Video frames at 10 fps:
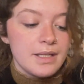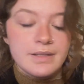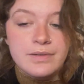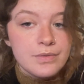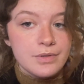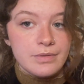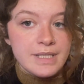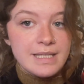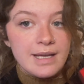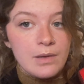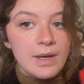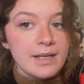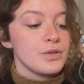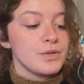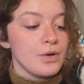this is also a DK weight.
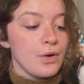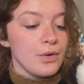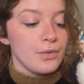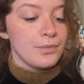So